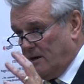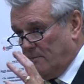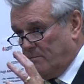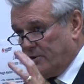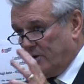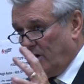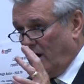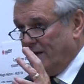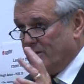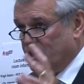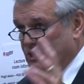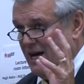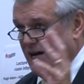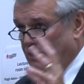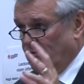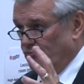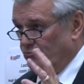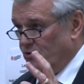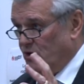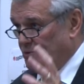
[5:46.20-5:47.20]
but I
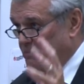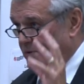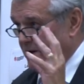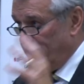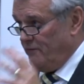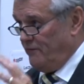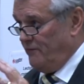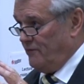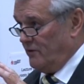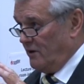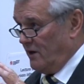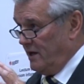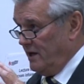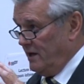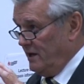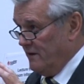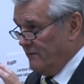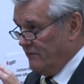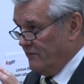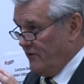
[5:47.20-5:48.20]
doubt
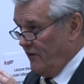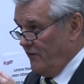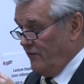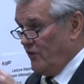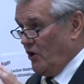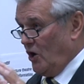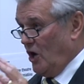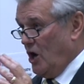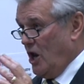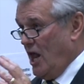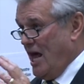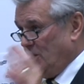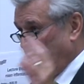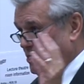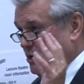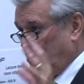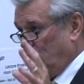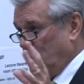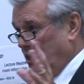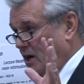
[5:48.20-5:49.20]
respectfully that the
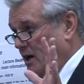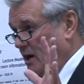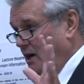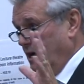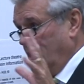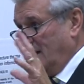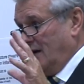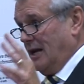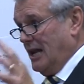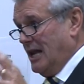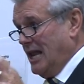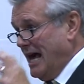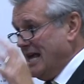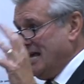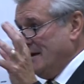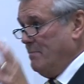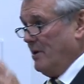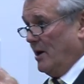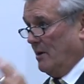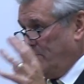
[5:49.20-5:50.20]
Leicester
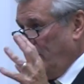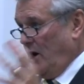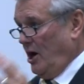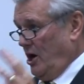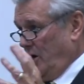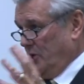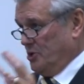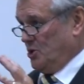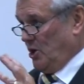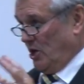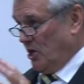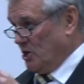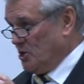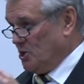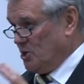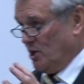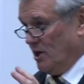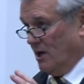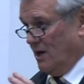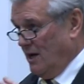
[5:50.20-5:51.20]
Labour
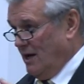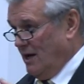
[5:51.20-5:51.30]
parties